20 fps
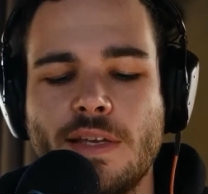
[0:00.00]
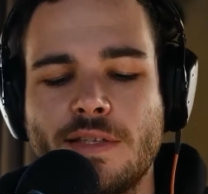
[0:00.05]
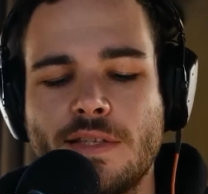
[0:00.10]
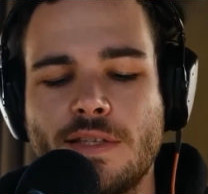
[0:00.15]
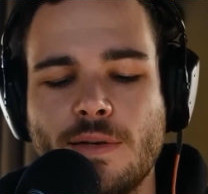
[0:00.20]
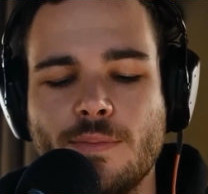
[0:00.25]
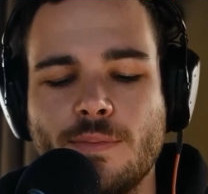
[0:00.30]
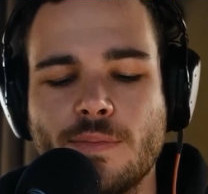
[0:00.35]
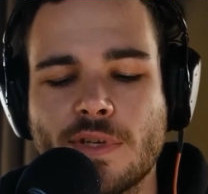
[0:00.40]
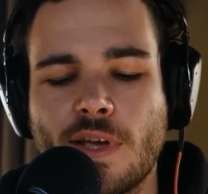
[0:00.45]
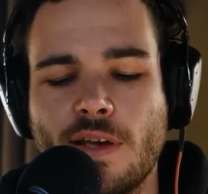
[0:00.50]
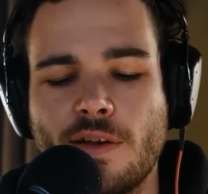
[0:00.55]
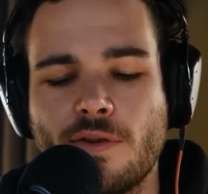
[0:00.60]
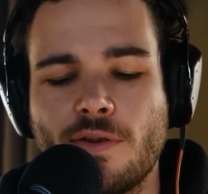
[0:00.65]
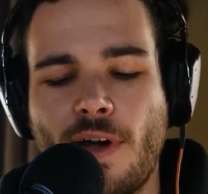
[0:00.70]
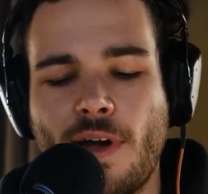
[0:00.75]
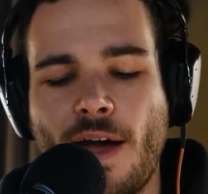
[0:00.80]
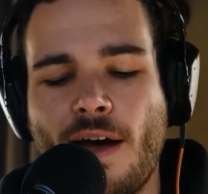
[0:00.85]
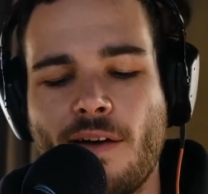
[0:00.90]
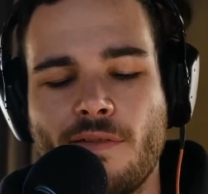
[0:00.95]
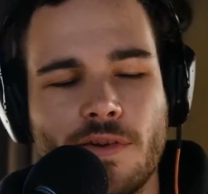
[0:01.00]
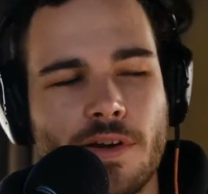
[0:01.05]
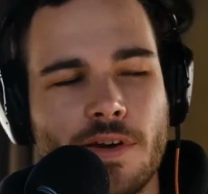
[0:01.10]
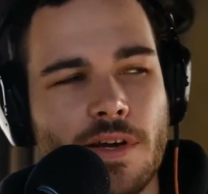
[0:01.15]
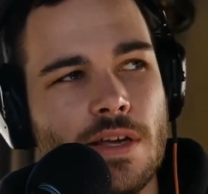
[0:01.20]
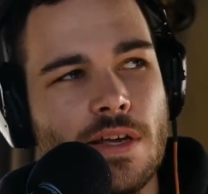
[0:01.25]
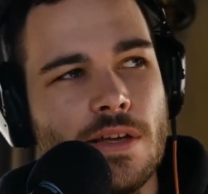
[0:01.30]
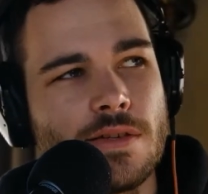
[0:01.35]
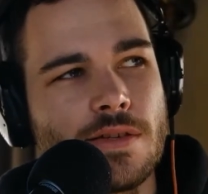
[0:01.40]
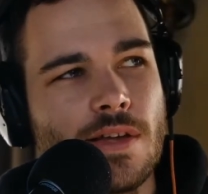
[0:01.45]
it seems like
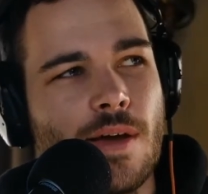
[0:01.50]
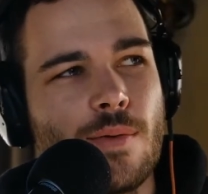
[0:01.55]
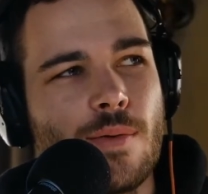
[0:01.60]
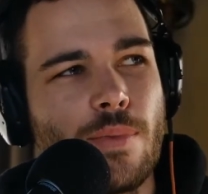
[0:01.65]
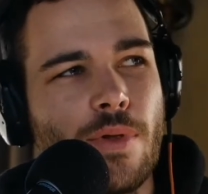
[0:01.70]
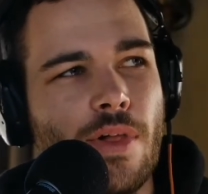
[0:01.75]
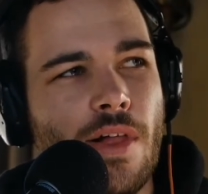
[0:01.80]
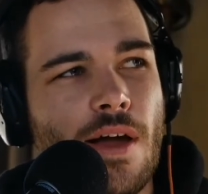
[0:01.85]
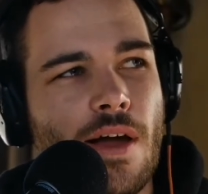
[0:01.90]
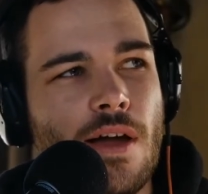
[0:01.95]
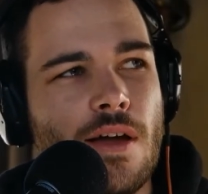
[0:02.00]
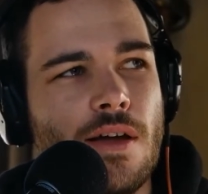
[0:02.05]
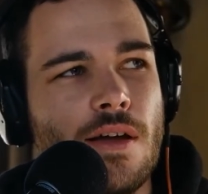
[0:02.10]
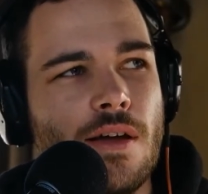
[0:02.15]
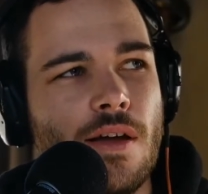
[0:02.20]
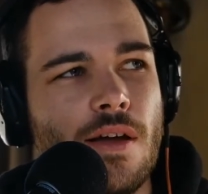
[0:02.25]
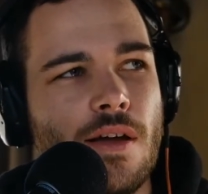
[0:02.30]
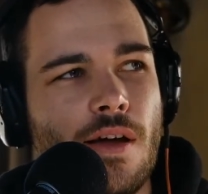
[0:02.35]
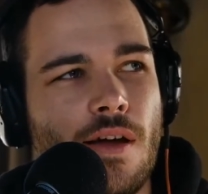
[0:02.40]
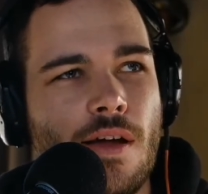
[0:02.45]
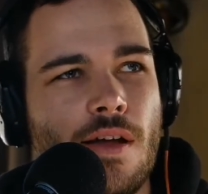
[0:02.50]
gravity is at play.